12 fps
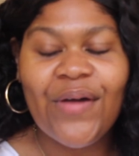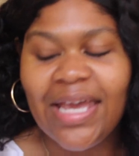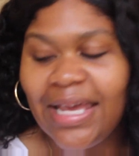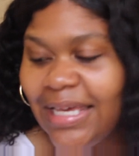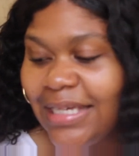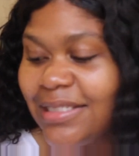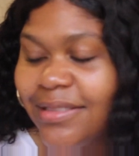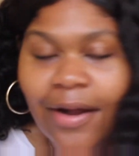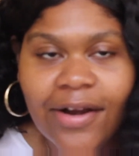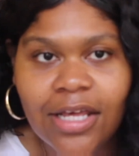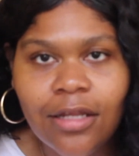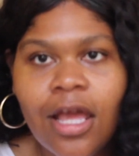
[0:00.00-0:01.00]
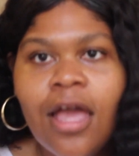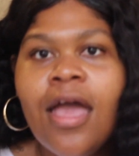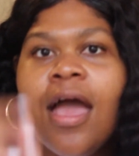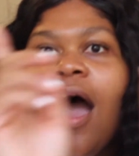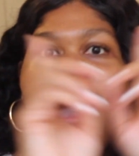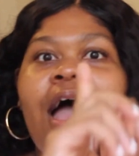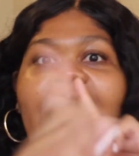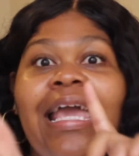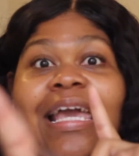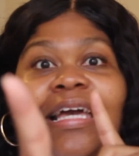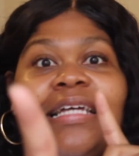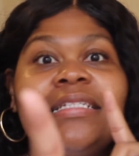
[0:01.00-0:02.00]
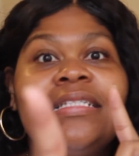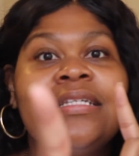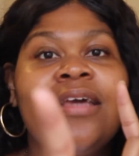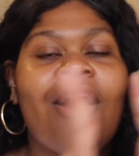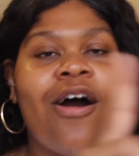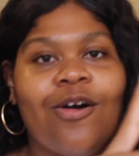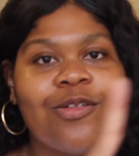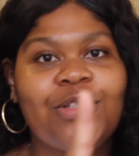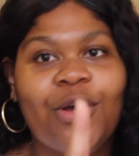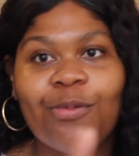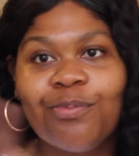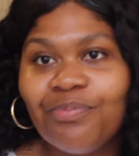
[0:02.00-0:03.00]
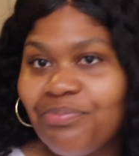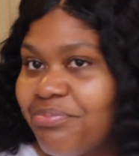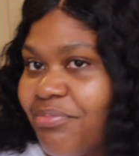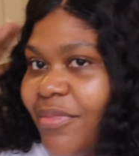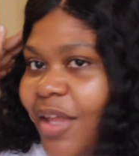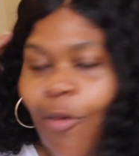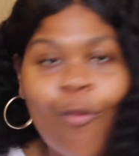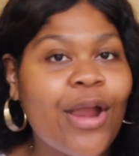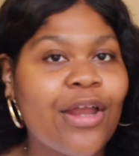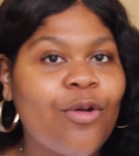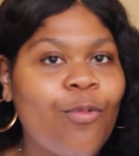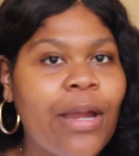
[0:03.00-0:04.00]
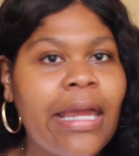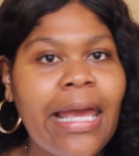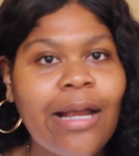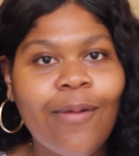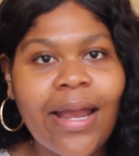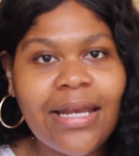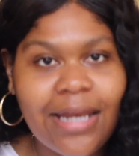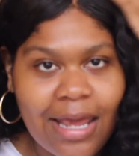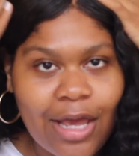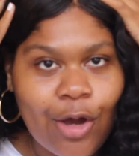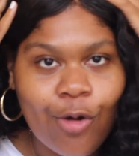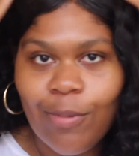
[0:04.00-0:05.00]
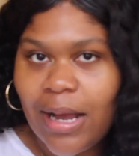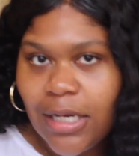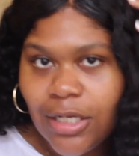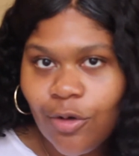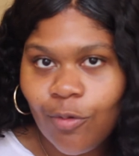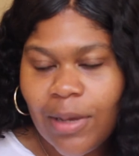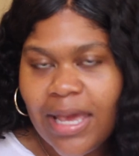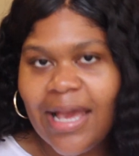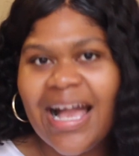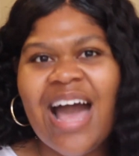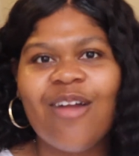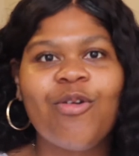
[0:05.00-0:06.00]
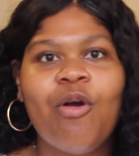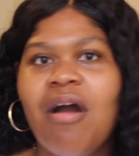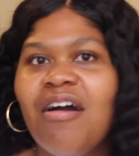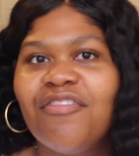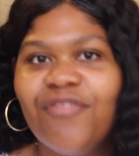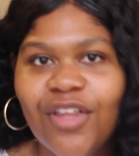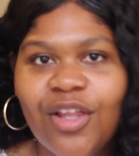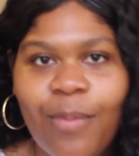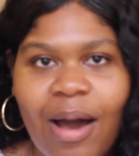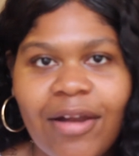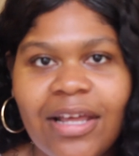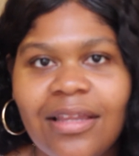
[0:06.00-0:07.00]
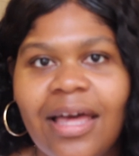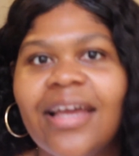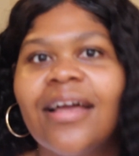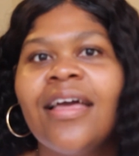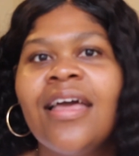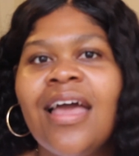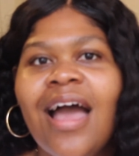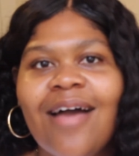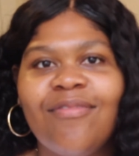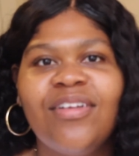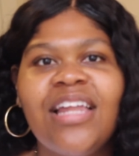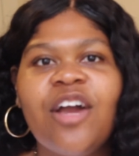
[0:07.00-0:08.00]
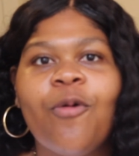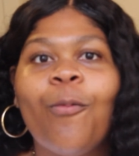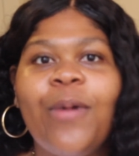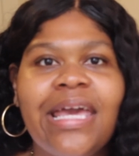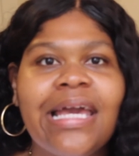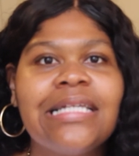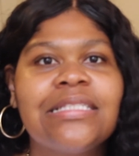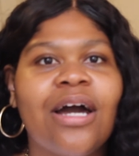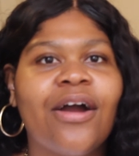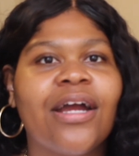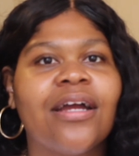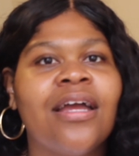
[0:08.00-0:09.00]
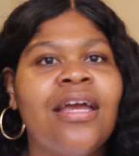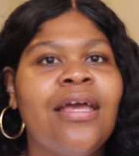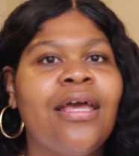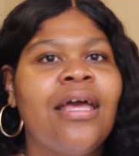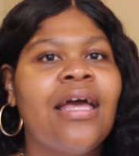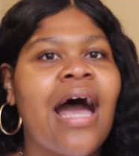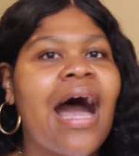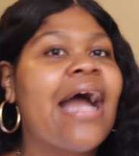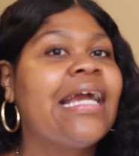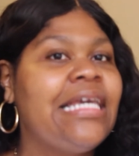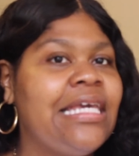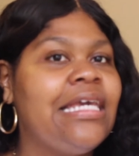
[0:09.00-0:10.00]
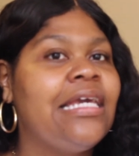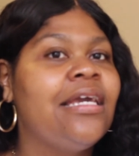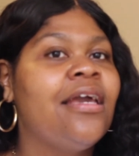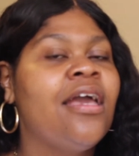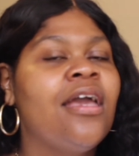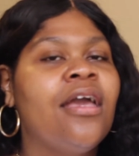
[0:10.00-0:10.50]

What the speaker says: ahead and get started. And also, wearing a wig right now, rocking a wig. I don't know how I feel about it. Like, I feel like wigs are high-key,